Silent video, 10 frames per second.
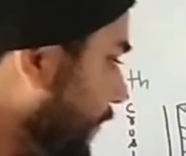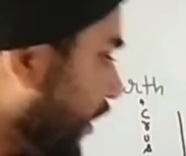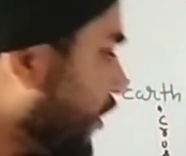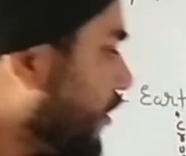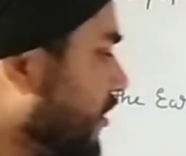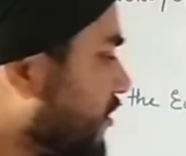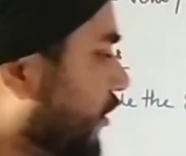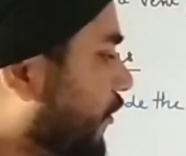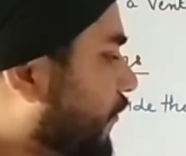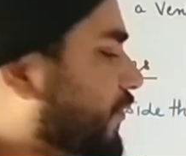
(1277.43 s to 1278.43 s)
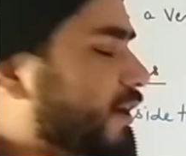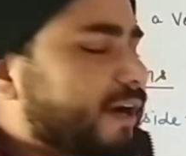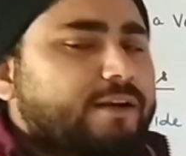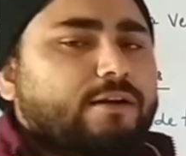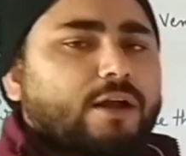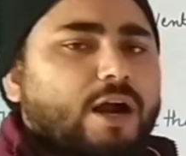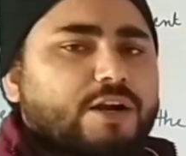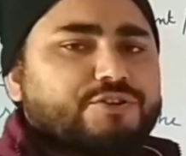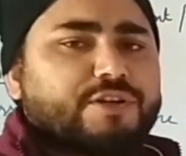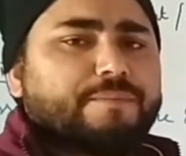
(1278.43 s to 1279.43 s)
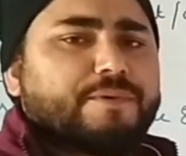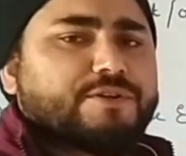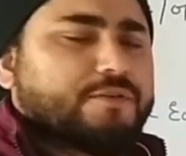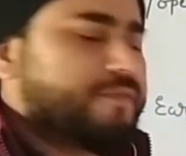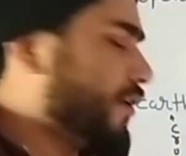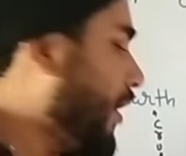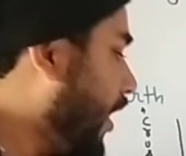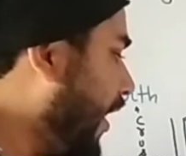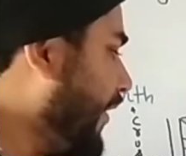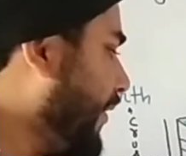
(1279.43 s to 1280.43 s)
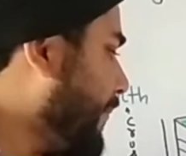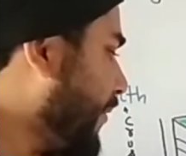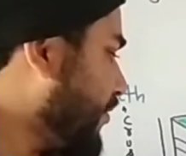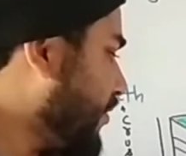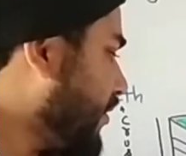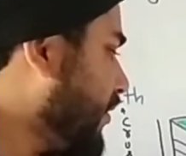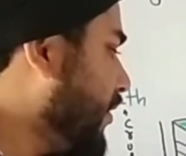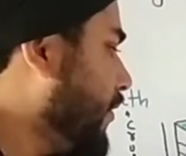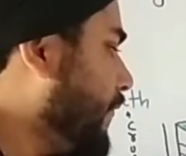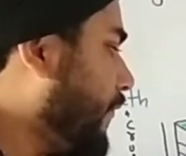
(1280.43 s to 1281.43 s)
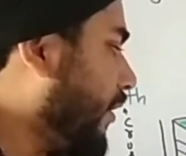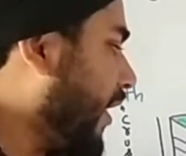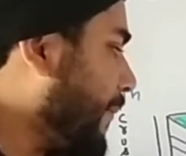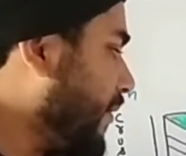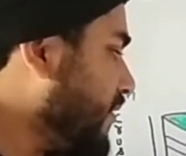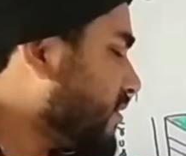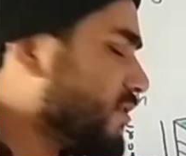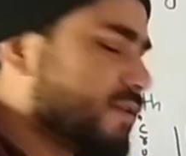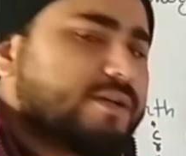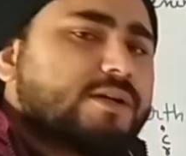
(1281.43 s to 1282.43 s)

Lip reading: because of that large temperature, very high temperature, what happens?